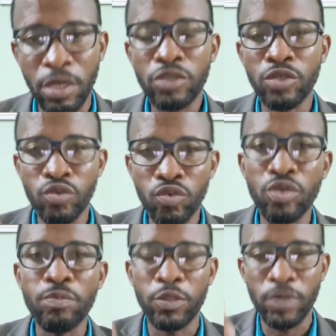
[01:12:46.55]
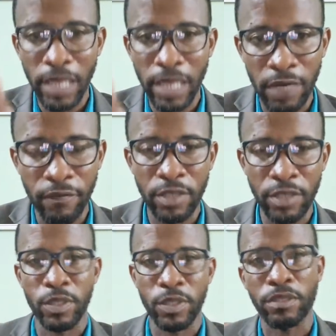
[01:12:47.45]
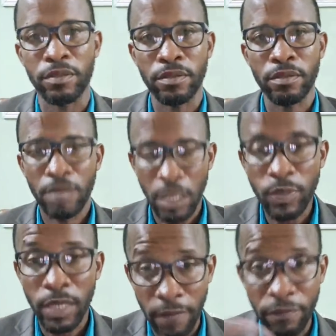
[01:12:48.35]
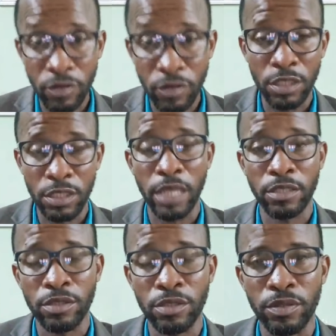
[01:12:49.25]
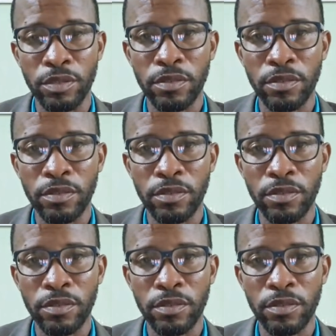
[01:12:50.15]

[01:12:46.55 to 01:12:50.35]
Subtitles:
to rule between Guyana and Venezuela. That's why you have to go to the International Court.